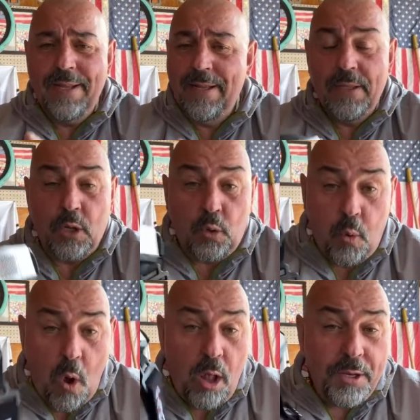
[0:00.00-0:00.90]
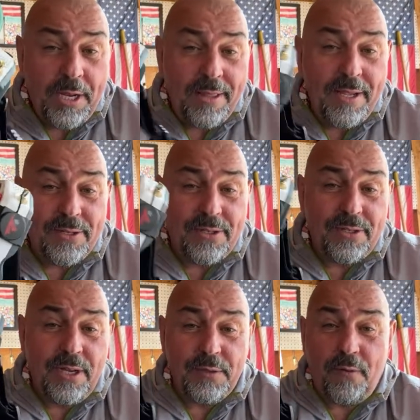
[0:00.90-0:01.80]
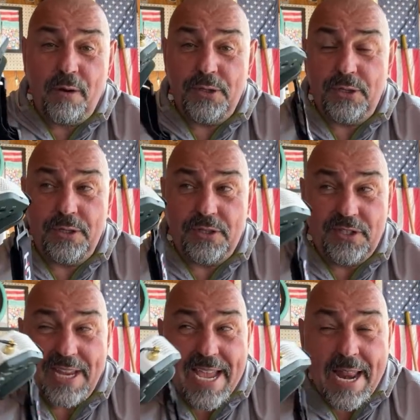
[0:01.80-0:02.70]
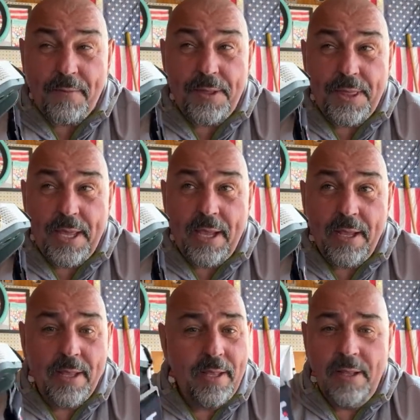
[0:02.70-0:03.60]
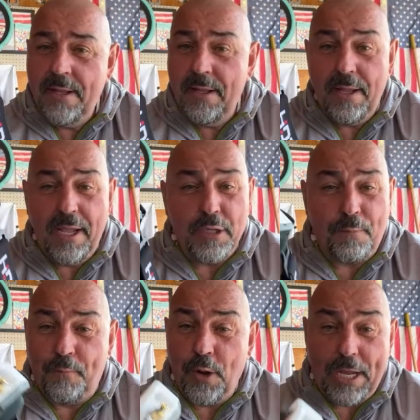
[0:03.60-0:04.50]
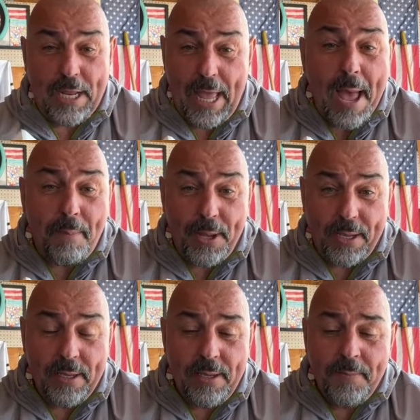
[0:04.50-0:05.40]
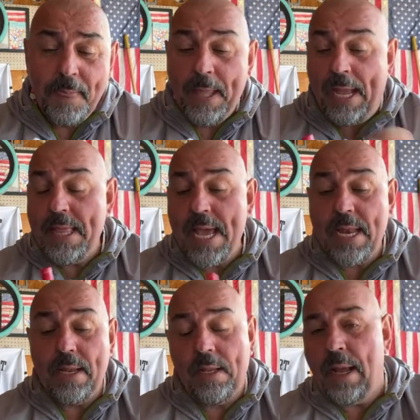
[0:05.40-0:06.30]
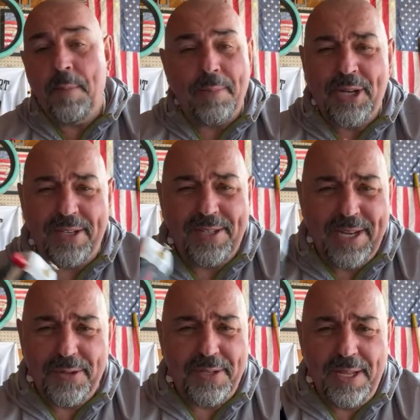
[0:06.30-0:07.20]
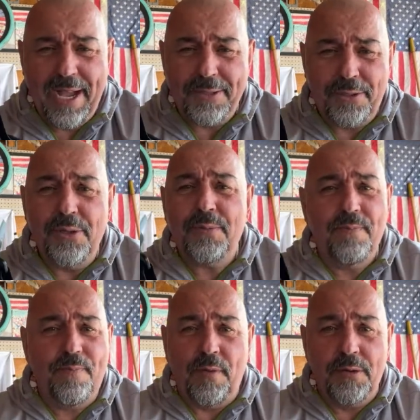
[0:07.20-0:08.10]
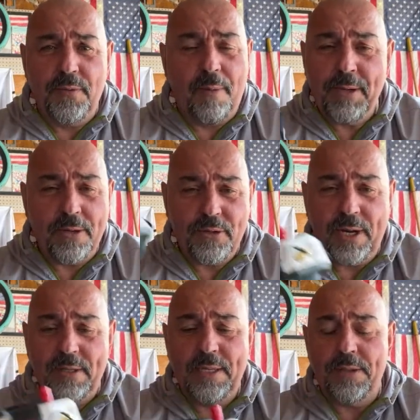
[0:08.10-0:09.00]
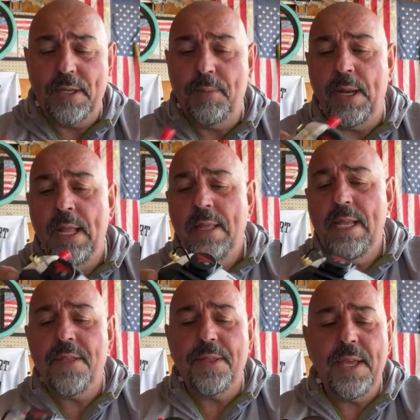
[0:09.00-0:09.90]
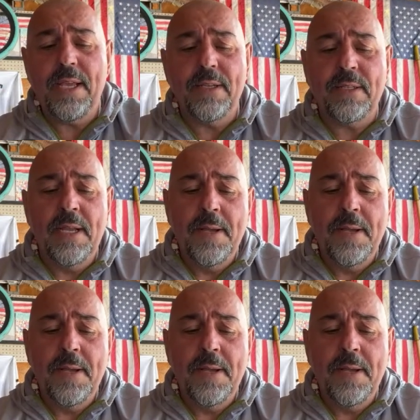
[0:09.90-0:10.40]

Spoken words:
The quality in this, as far as seeing everything, is freaking epic. And then, I'm not trying to sell this thing, guys. Just, first of all, I'm not trying to sell this thing. But the other thing is,